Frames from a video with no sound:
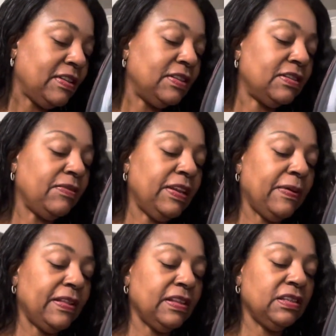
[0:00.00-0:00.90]
So
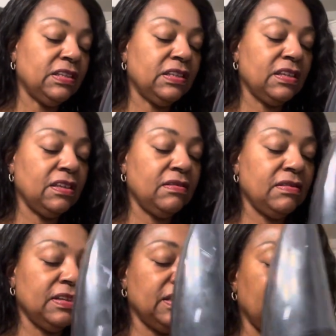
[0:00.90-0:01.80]
anyway, this is the
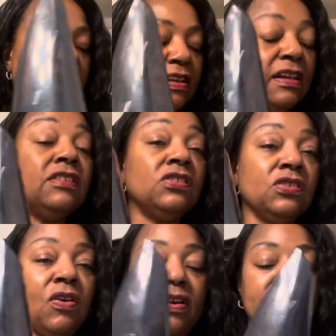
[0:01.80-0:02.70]
stand. It's
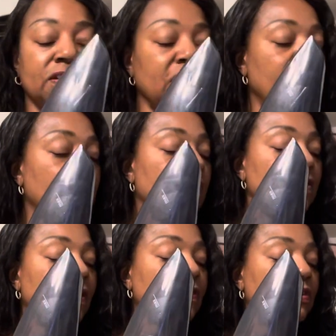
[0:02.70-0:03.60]
charged.
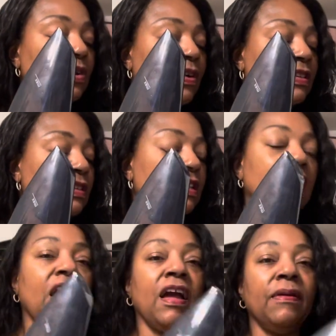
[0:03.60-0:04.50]
You have to charge it.
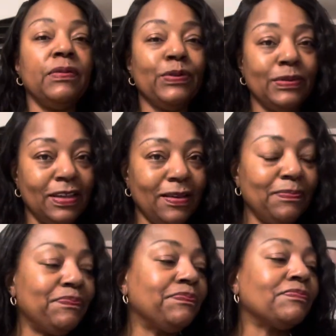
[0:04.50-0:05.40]
Little
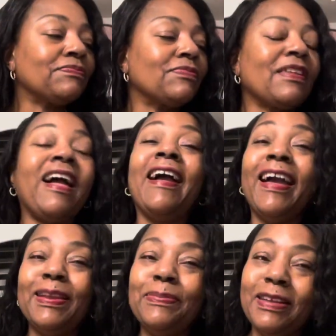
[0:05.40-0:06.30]
tip: I
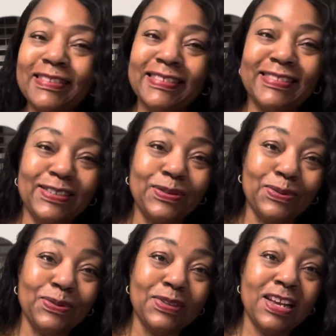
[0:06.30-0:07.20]
had it plugged
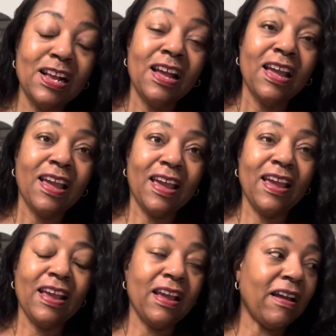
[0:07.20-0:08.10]
into
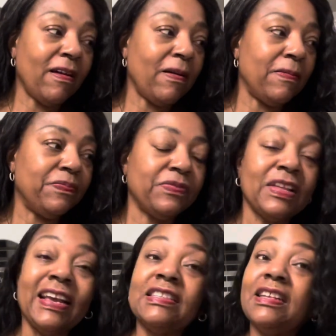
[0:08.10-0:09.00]
a
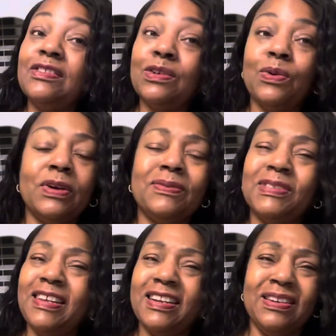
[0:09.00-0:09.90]
extension cord, and it
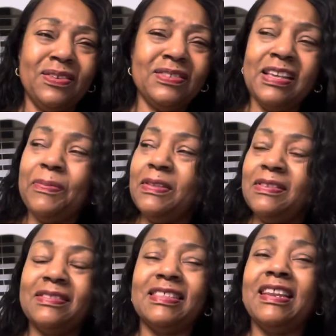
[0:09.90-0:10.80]
was taking a long time.
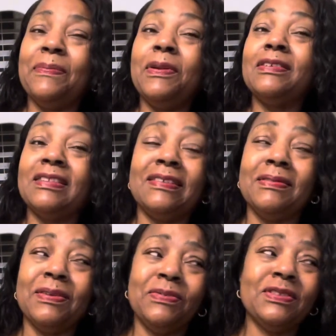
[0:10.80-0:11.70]
Then I was
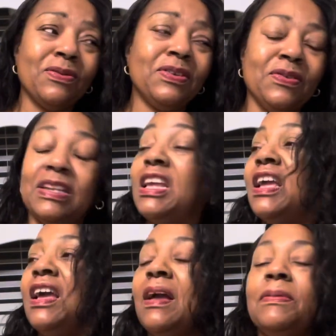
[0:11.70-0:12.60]
like, what's going on?
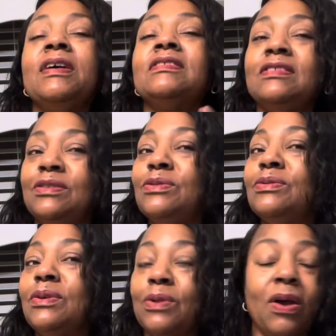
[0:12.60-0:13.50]
I plugged
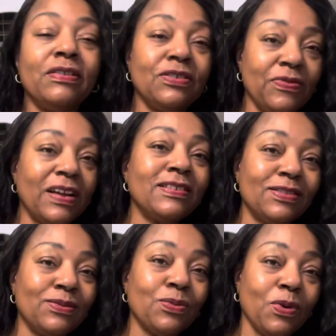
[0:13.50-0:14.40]
it directly
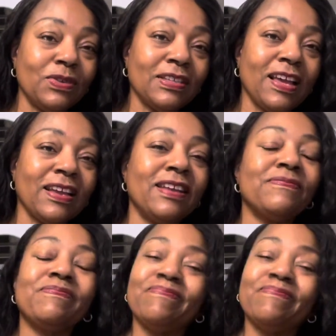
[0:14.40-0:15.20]
into the wall socket,